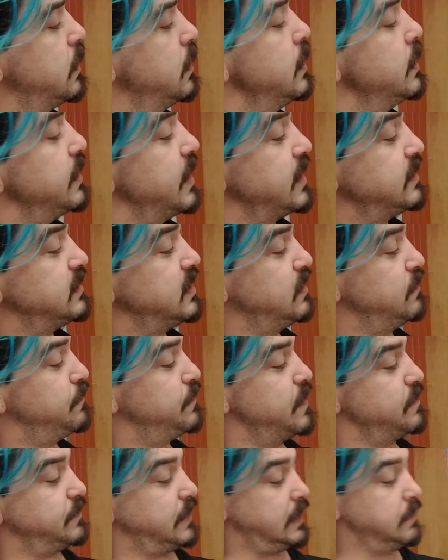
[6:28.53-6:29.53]

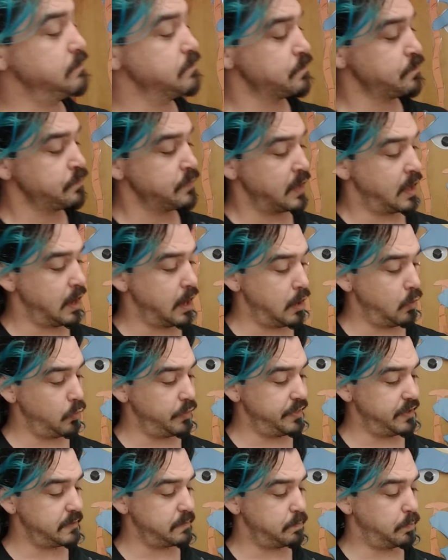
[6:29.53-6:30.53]
1950, when
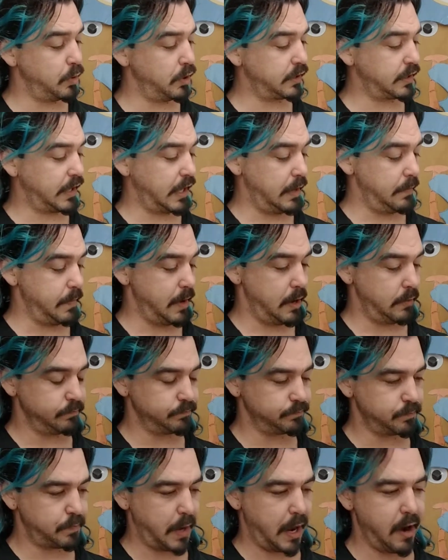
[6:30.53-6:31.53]
this book came out,
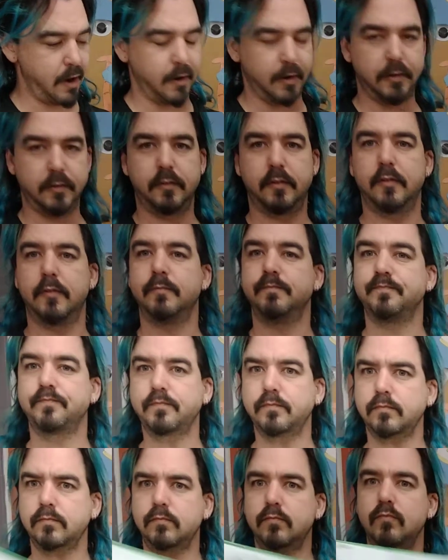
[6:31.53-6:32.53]
parents,
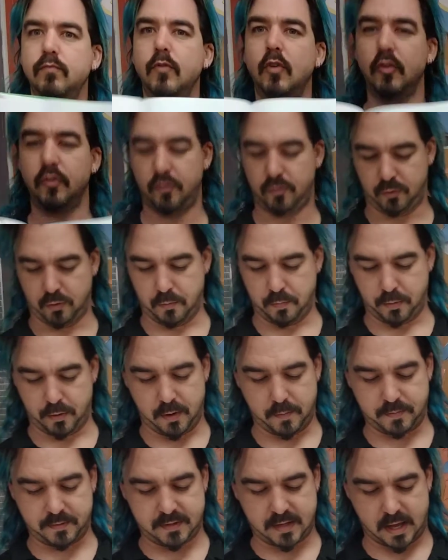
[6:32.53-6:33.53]
super
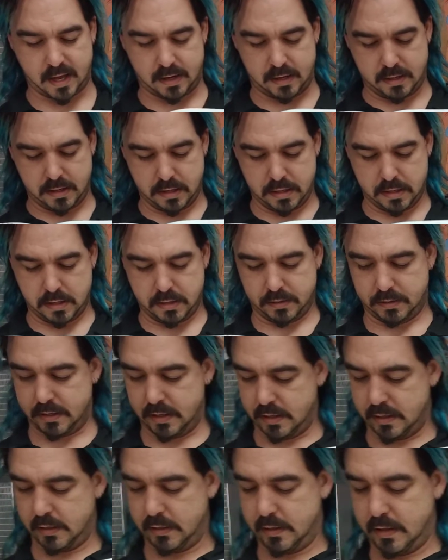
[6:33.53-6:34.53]
upset
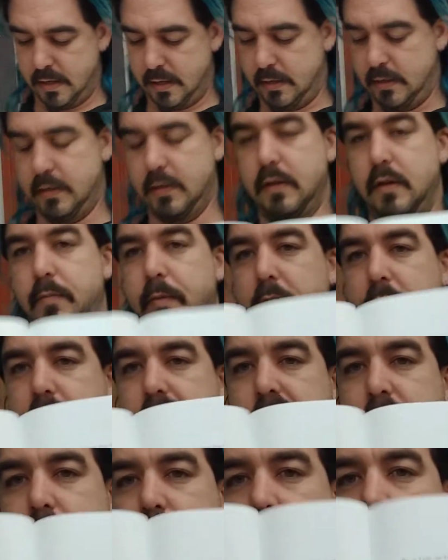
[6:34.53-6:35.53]
about
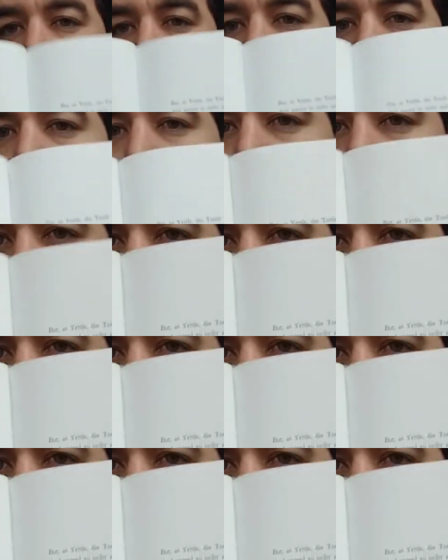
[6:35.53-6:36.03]
the